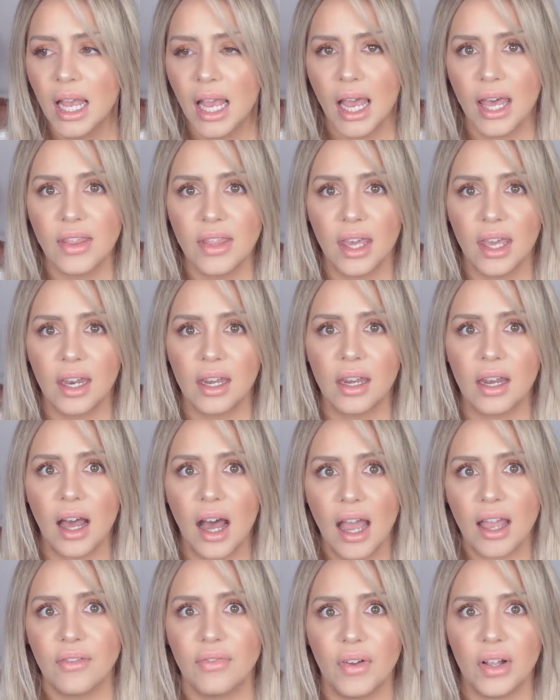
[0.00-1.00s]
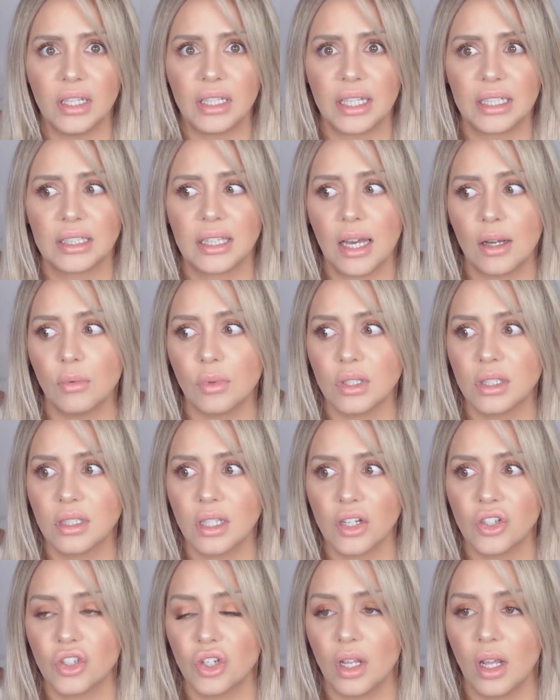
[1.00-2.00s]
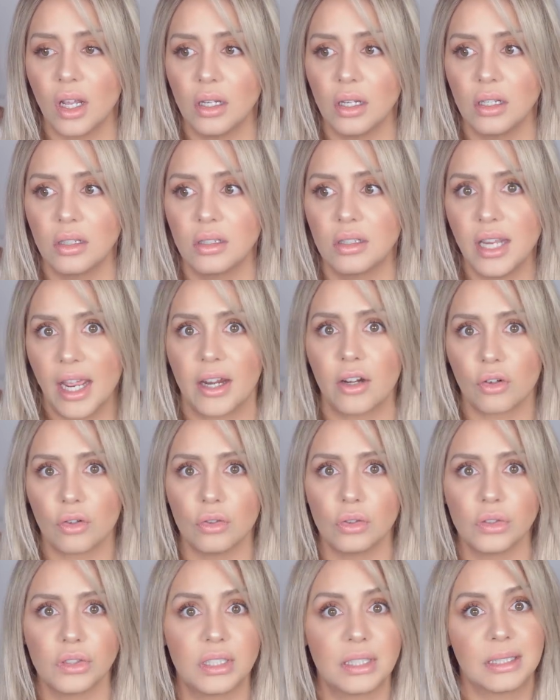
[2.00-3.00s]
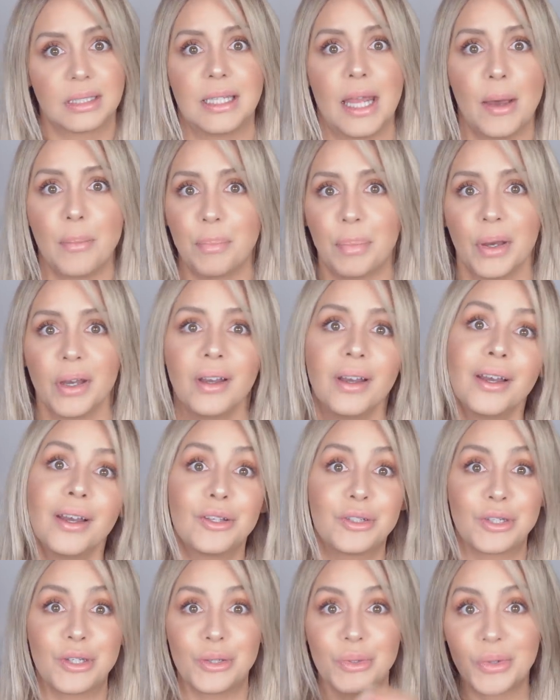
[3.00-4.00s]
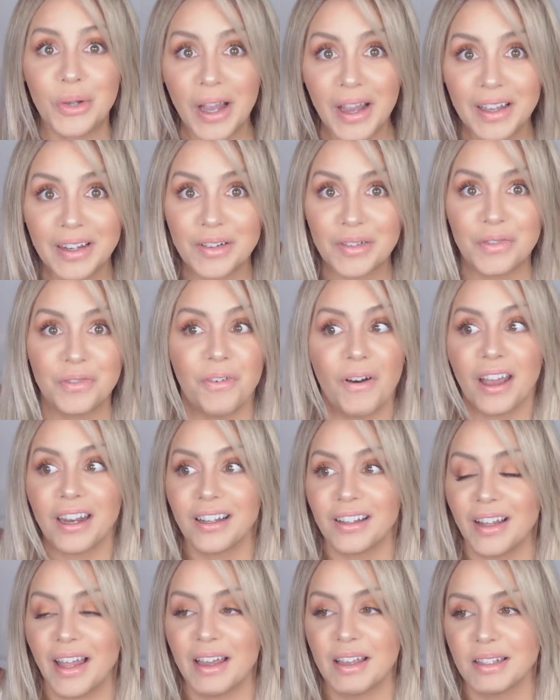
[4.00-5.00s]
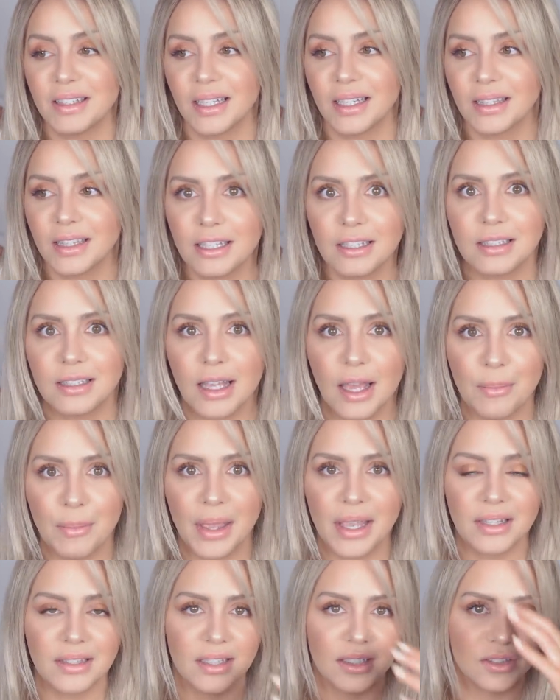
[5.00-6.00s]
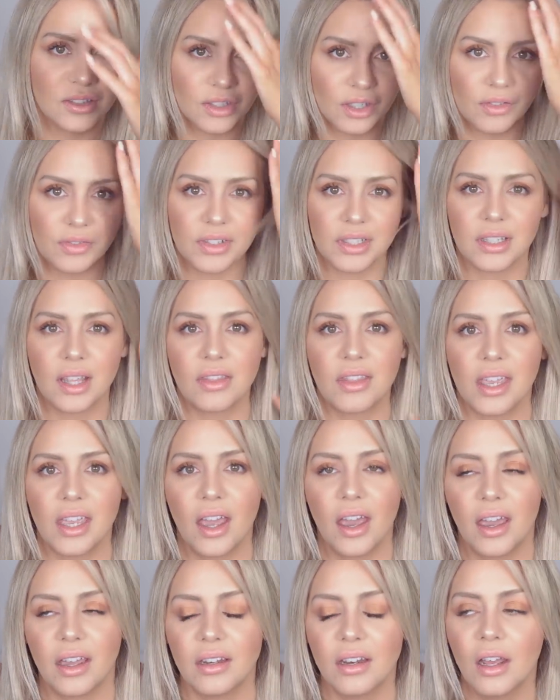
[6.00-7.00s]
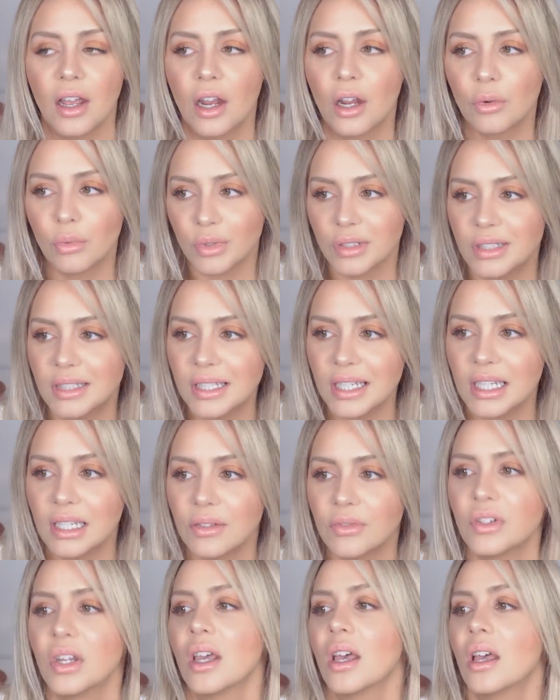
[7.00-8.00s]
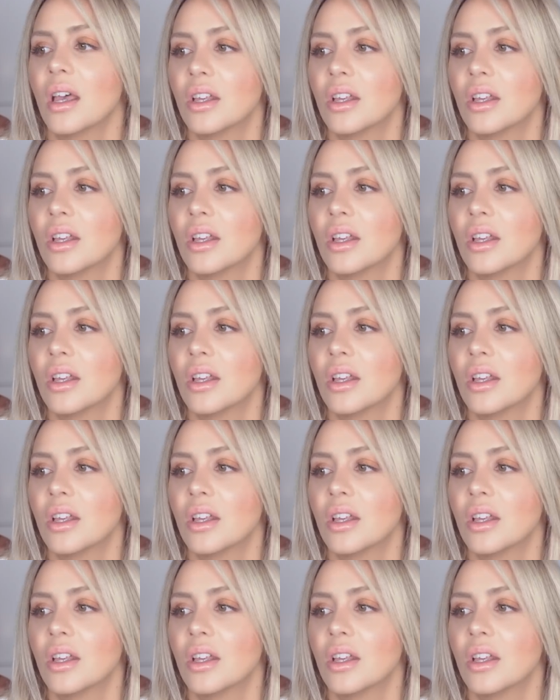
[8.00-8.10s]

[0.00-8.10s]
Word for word: And then I felt like that was such an integral step to kind of finalizing this amazing service that they had received.